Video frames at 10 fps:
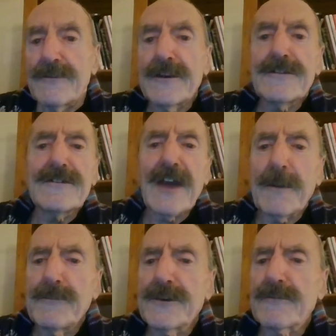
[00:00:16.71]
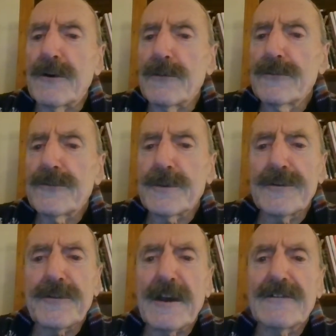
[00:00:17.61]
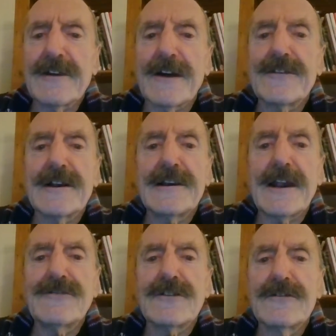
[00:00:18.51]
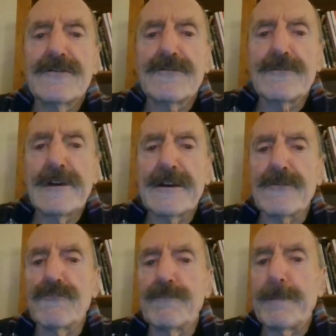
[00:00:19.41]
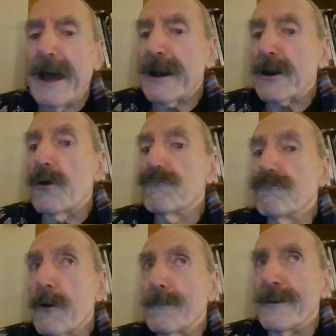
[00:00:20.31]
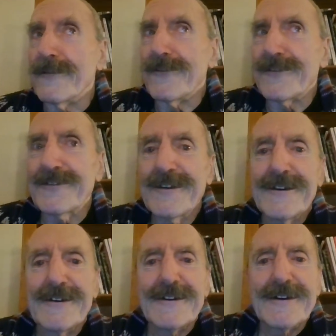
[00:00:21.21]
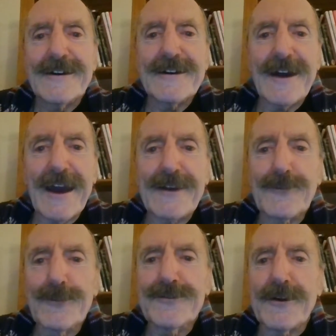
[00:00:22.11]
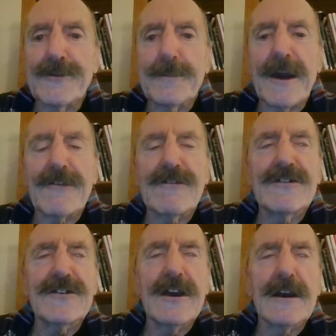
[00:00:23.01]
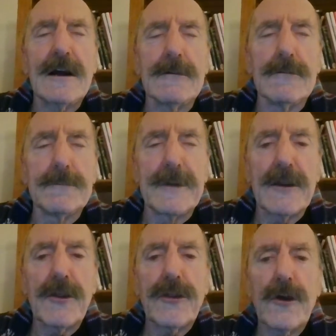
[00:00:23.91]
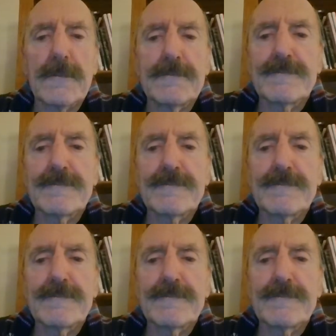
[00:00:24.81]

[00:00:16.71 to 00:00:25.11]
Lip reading: This has happened, of course, with things like the allegedly black Romans and also the Mary Seacole myth.